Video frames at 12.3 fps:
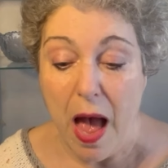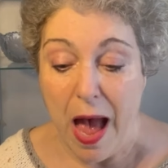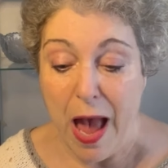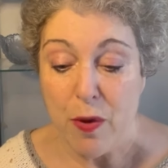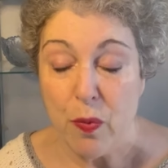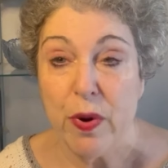
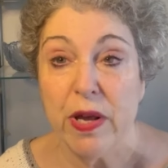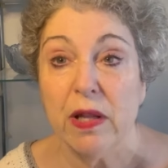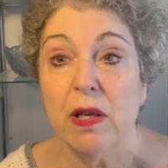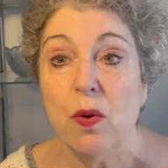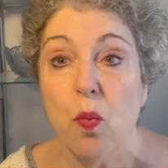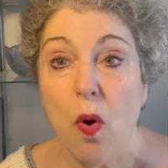I
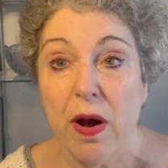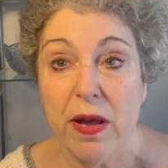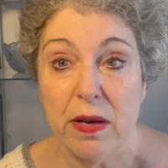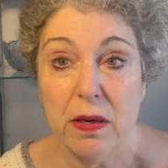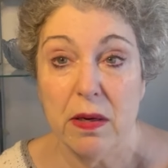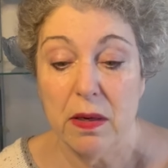really
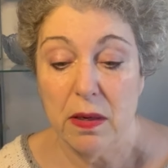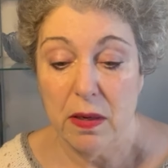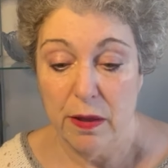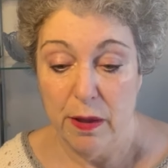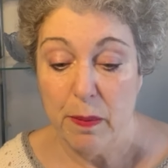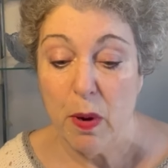want
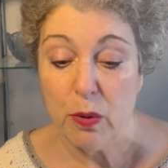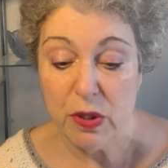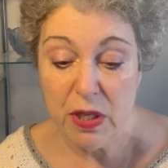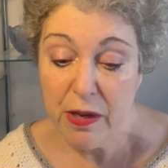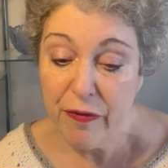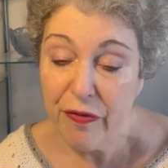the
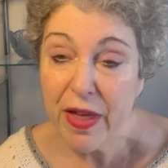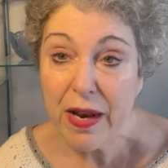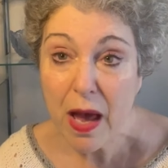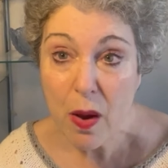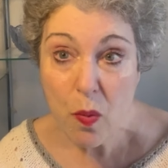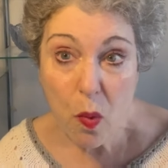motif that
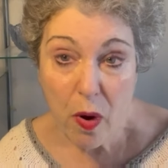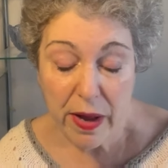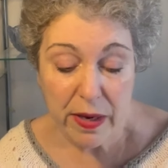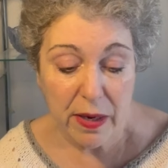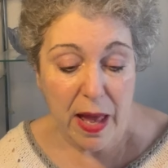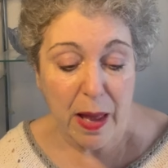I
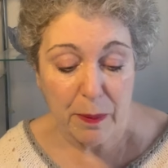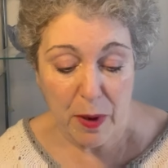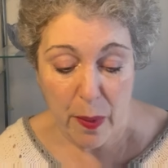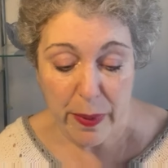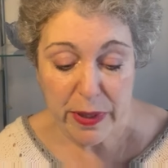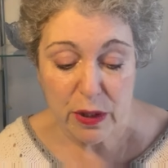want. I'm
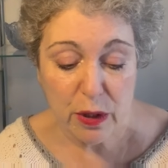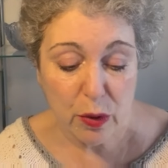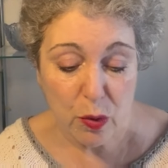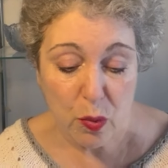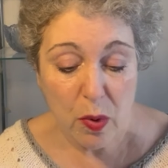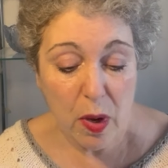going
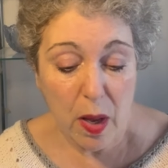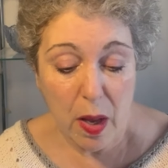to